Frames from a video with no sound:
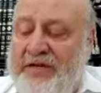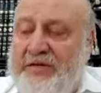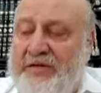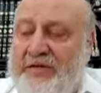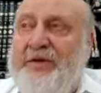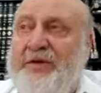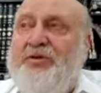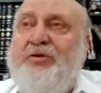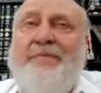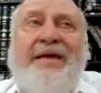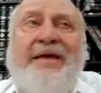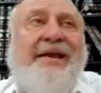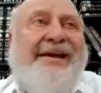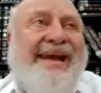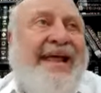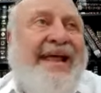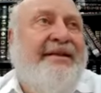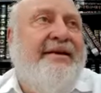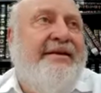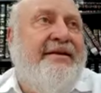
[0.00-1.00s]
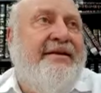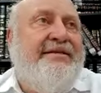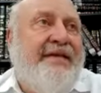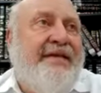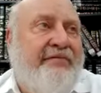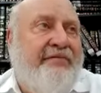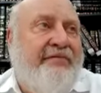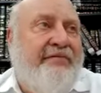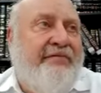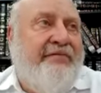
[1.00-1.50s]
means you made a ned in the
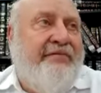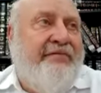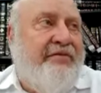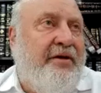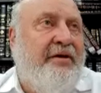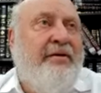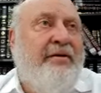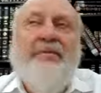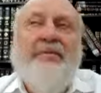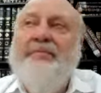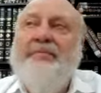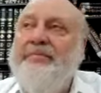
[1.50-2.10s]
seventh year.